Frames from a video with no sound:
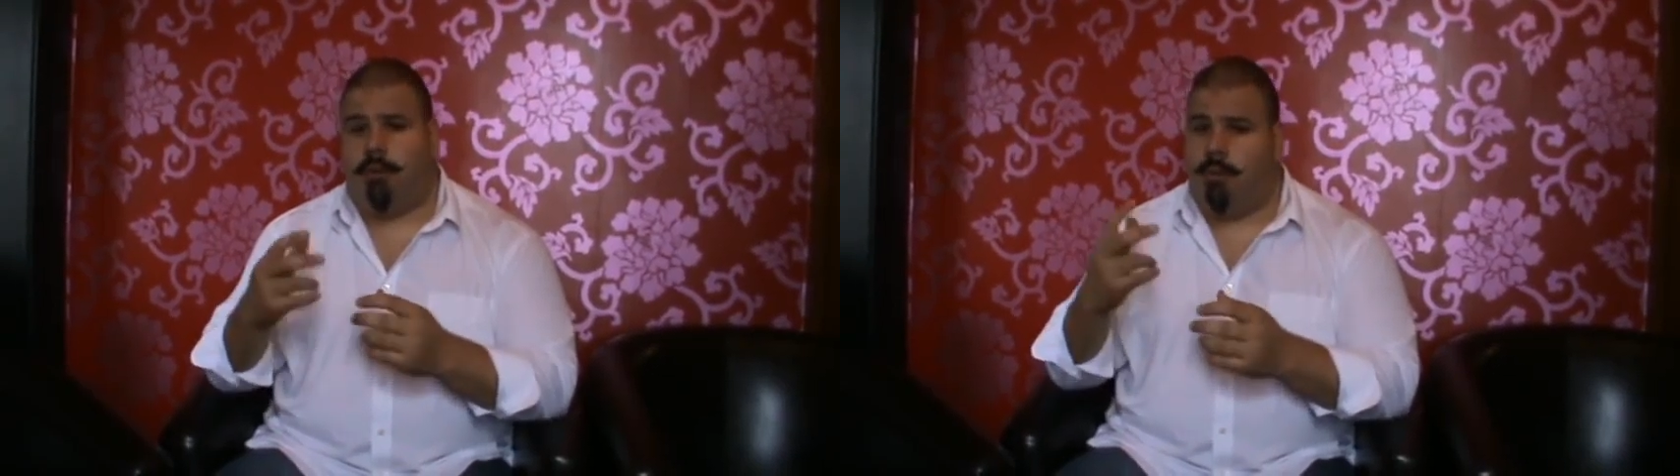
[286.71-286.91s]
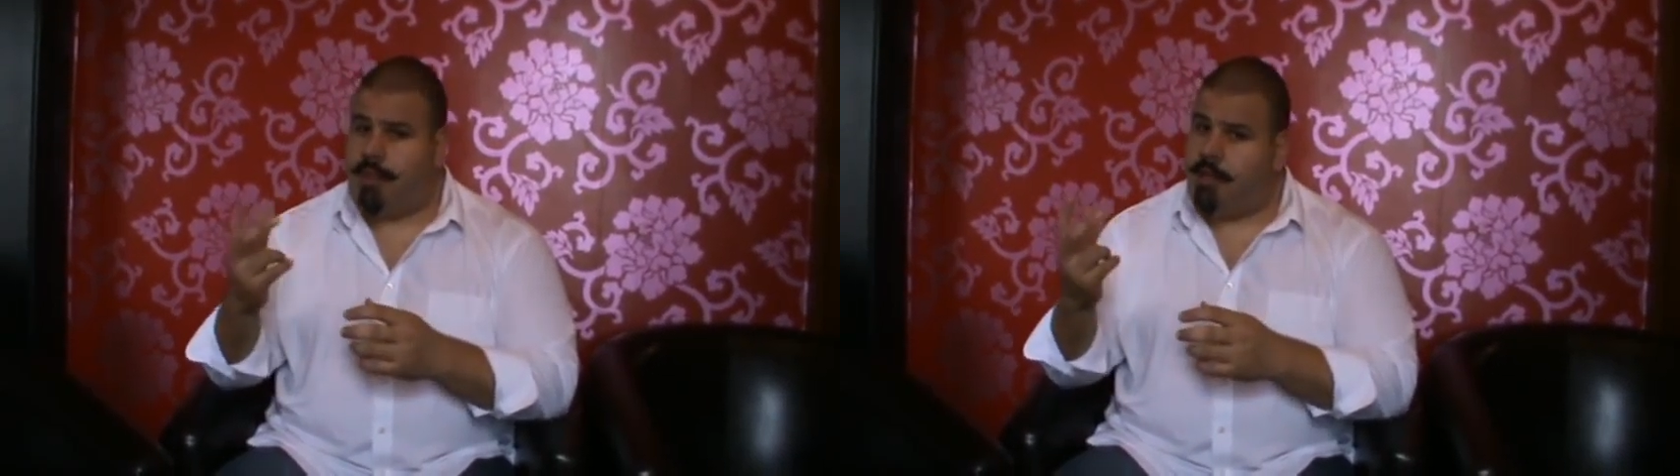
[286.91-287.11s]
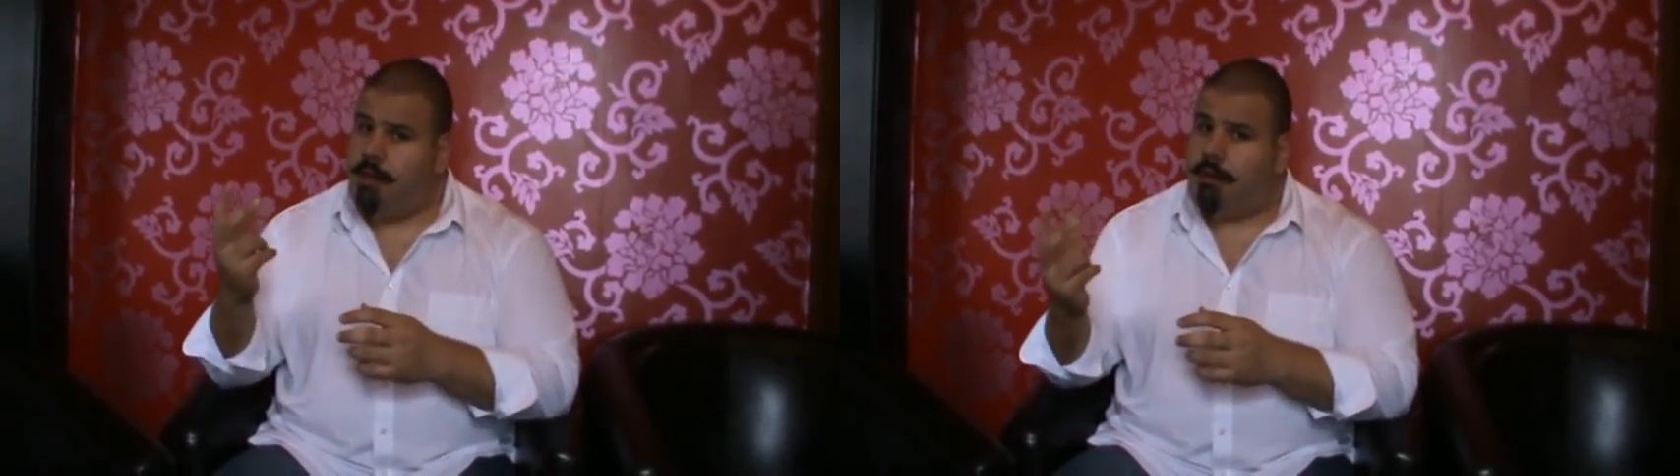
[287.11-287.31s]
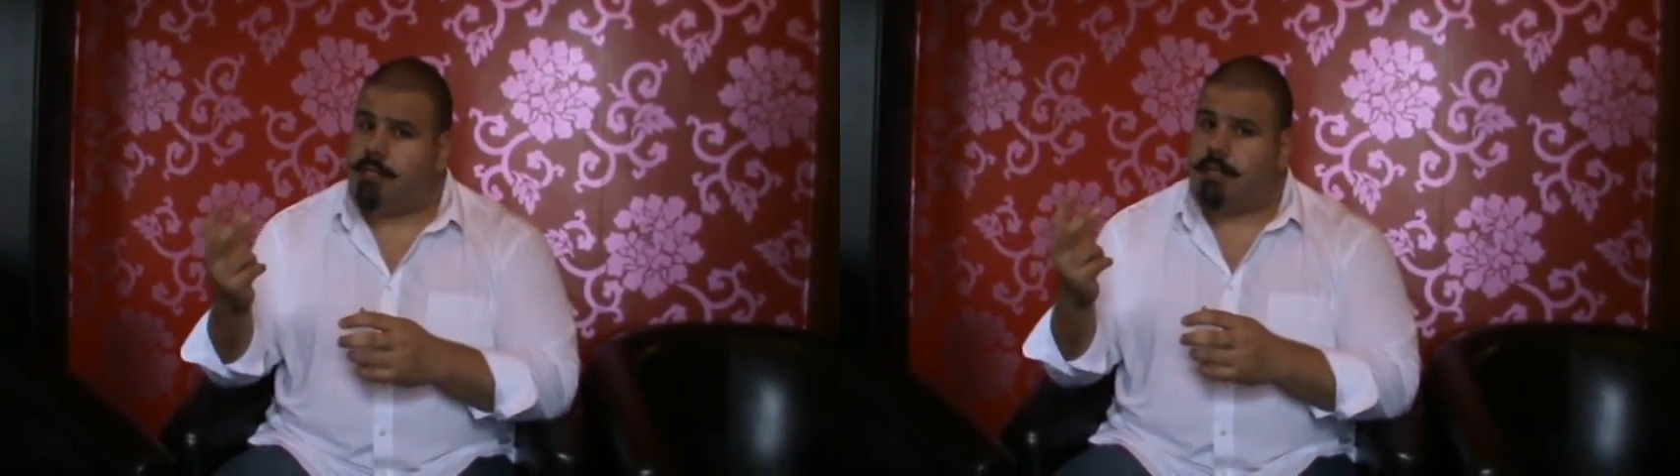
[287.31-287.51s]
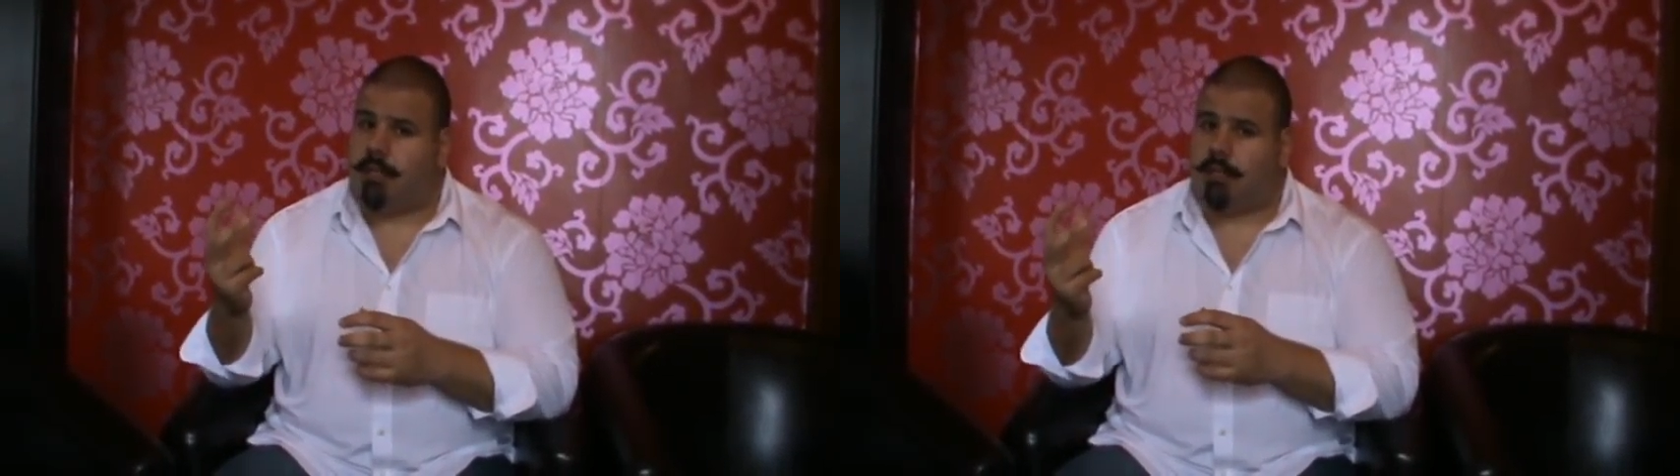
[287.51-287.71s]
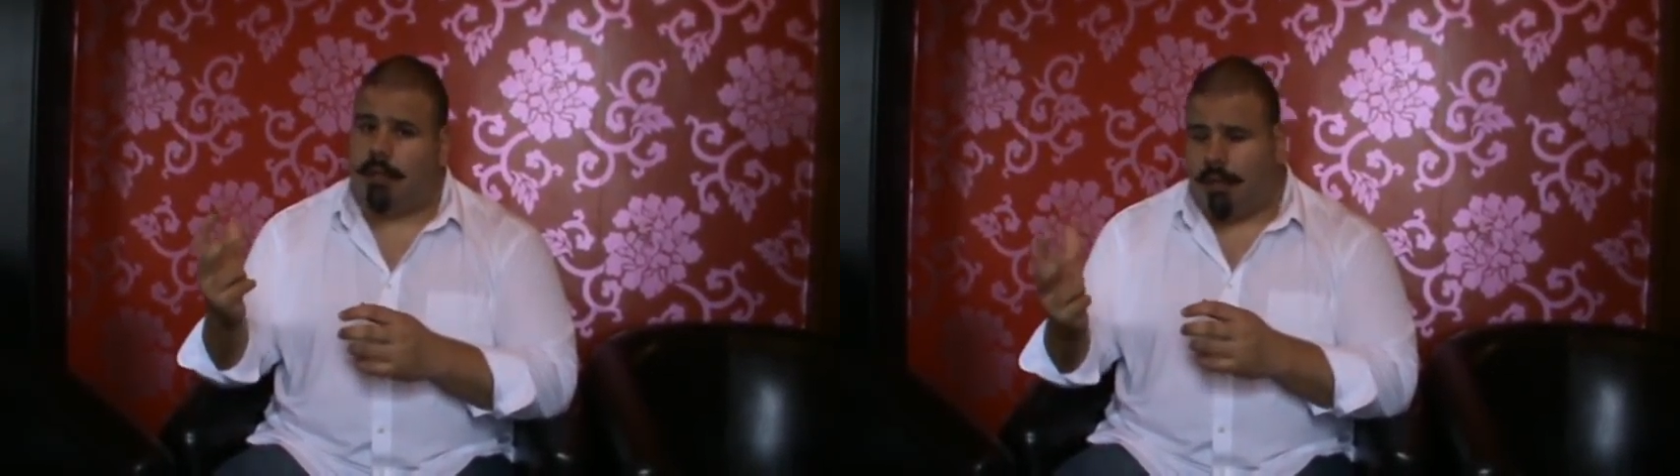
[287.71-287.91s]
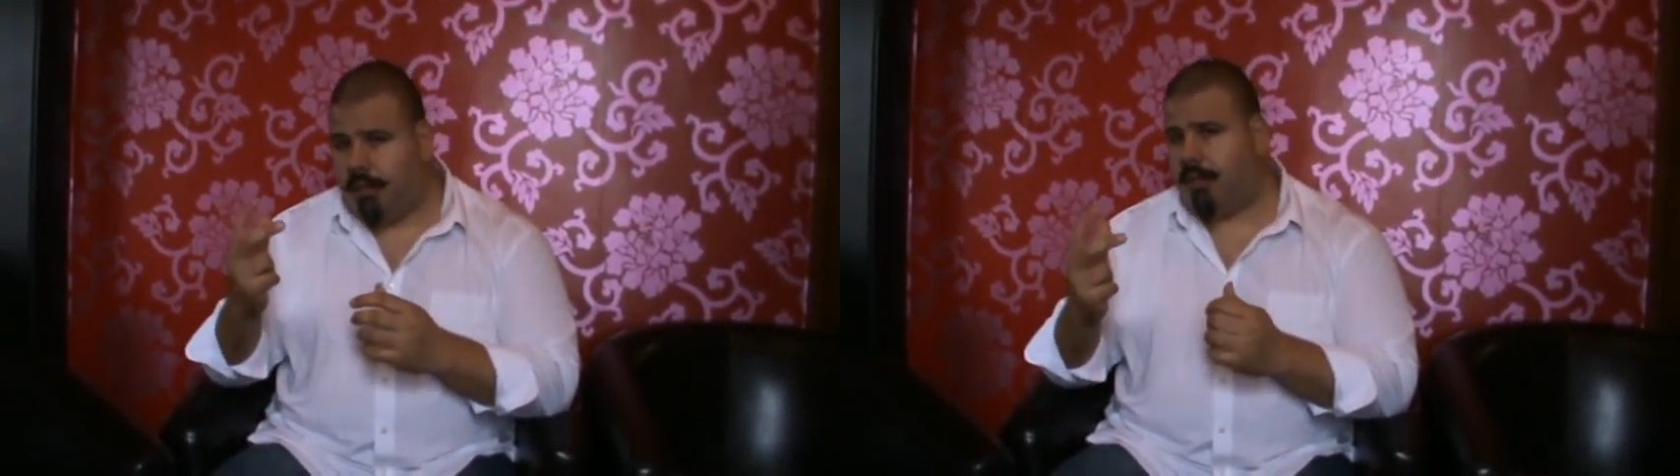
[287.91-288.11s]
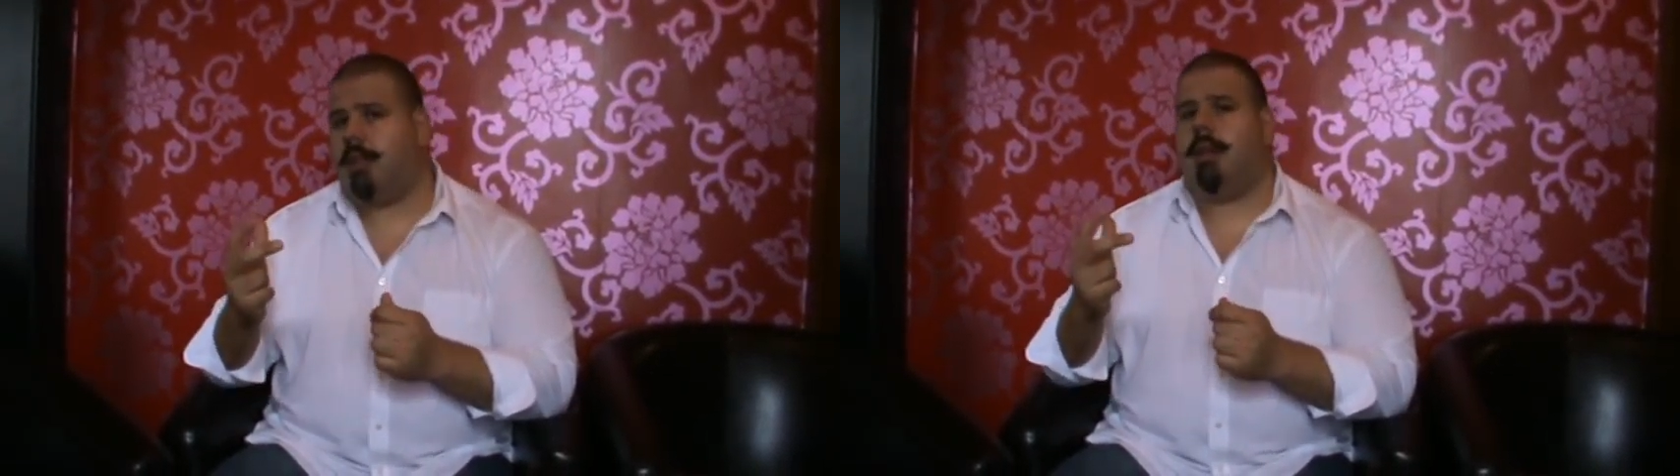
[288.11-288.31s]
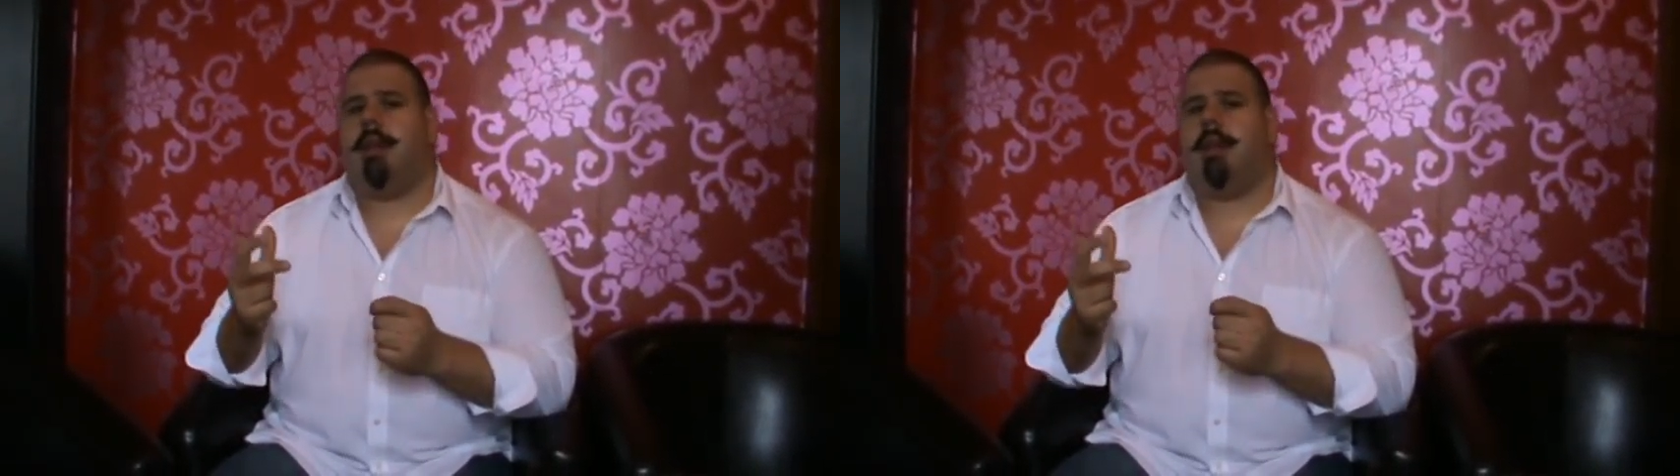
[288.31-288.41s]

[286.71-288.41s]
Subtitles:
or with a nice cloth.